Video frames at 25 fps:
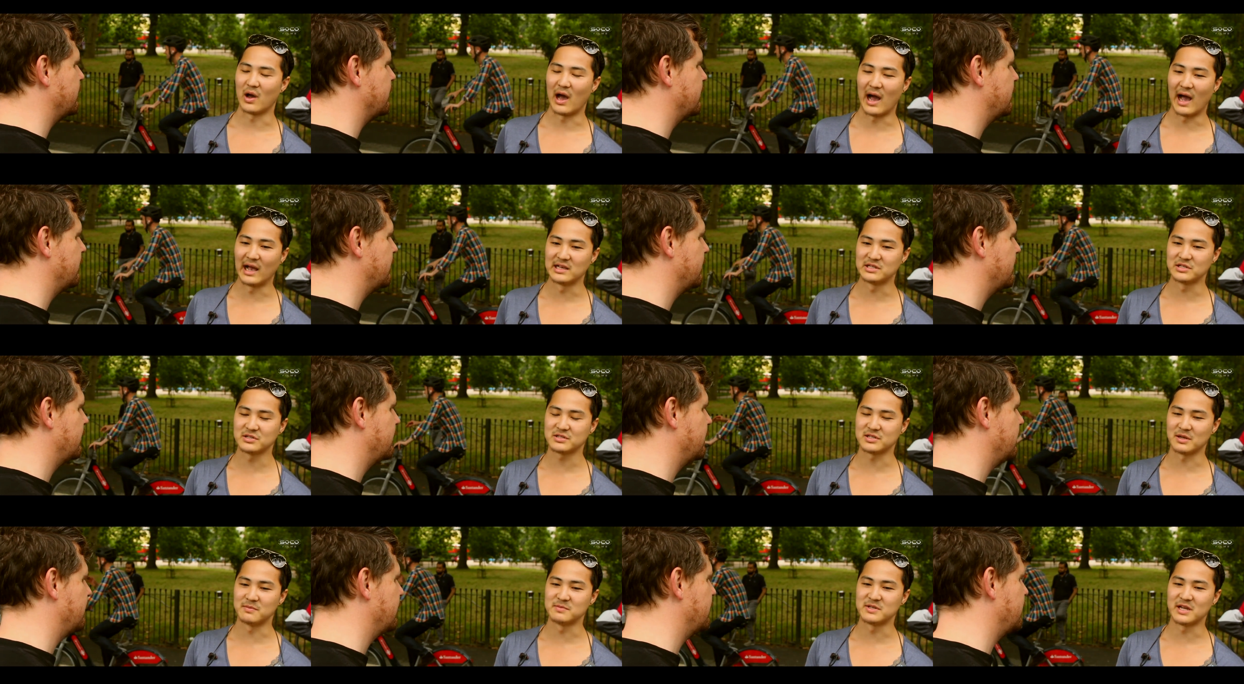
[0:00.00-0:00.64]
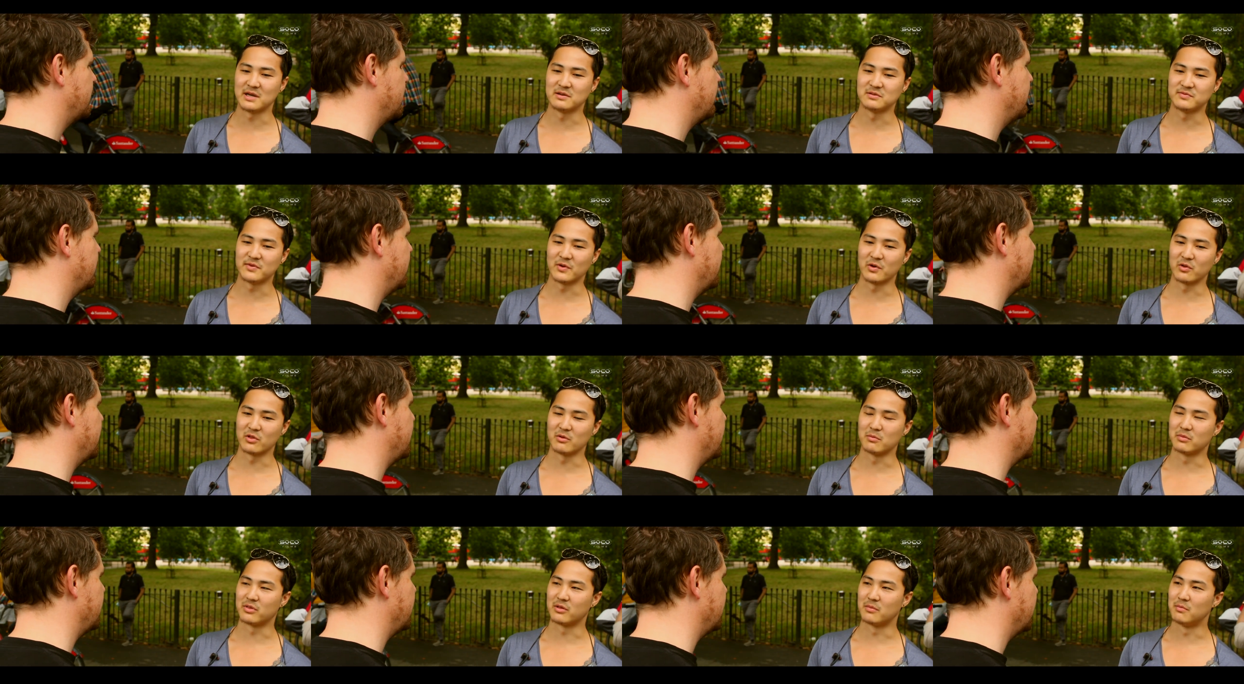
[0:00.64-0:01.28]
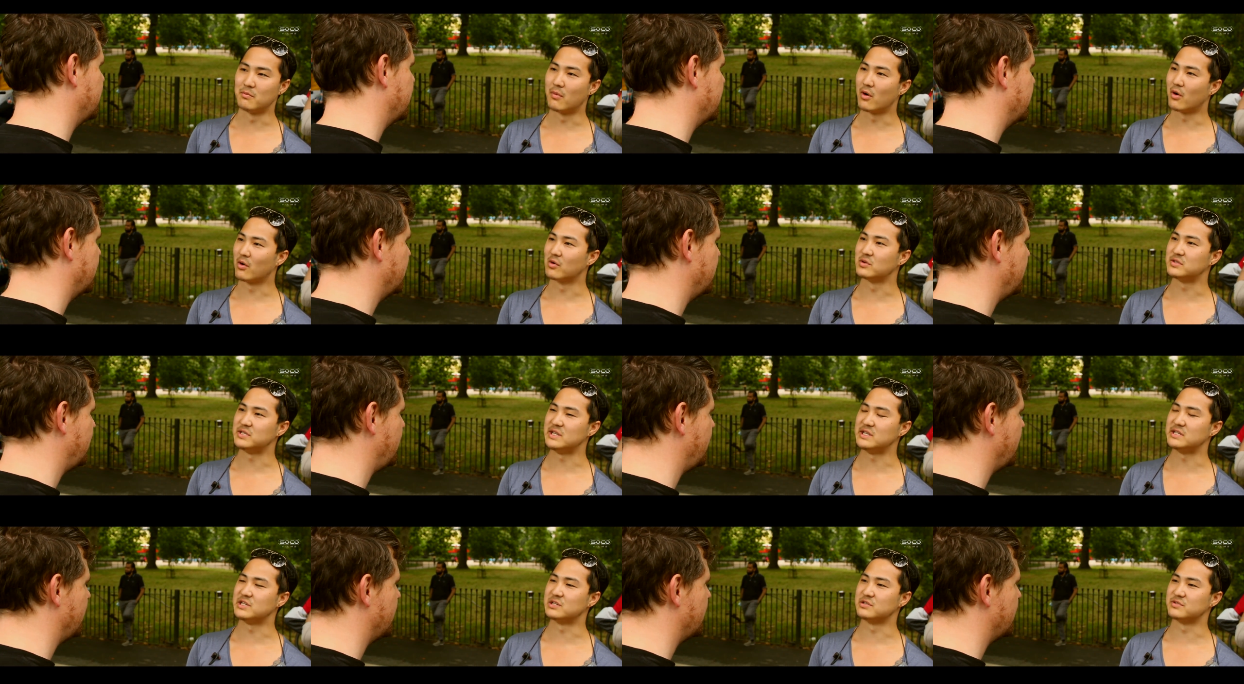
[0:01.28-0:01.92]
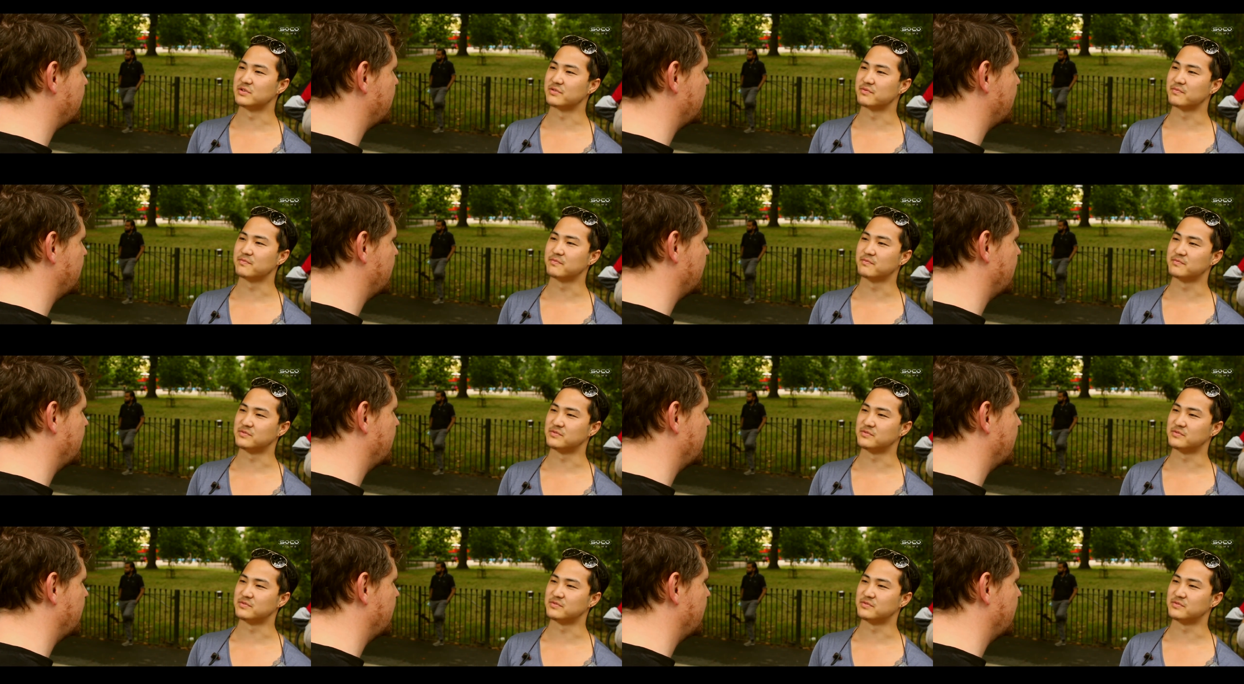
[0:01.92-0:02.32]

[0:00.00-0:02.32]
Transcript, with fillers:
Speaker 1: I just sometimes feel the, the moral teachings of